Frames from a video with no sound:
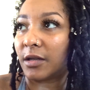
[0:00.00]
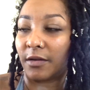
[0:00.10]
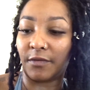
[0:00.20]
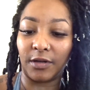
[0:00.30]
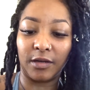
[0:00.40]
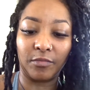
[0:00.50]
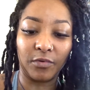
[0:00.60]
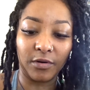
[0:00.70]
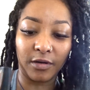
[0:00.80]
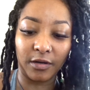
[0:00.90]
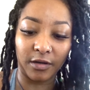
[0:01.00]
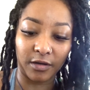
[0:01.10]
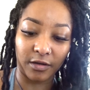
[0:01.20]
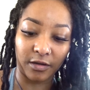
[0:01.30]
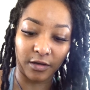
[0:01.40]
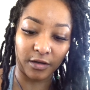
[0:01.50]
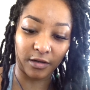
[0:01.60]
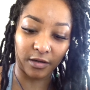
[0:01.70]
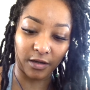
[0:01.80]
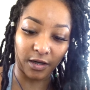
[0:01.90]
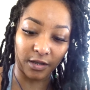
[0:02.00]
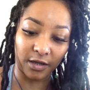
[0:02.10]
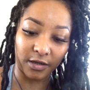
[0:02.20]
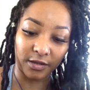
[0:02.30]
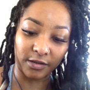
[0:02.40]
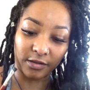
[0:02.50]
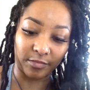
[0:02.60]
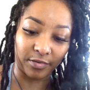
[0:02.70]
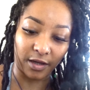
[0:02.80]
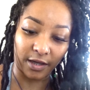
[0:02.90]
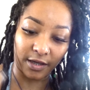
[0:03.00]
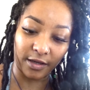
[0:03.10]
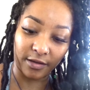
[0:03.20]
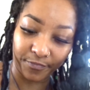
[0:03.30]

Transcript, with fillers: If you need more eyeliner, just apply it.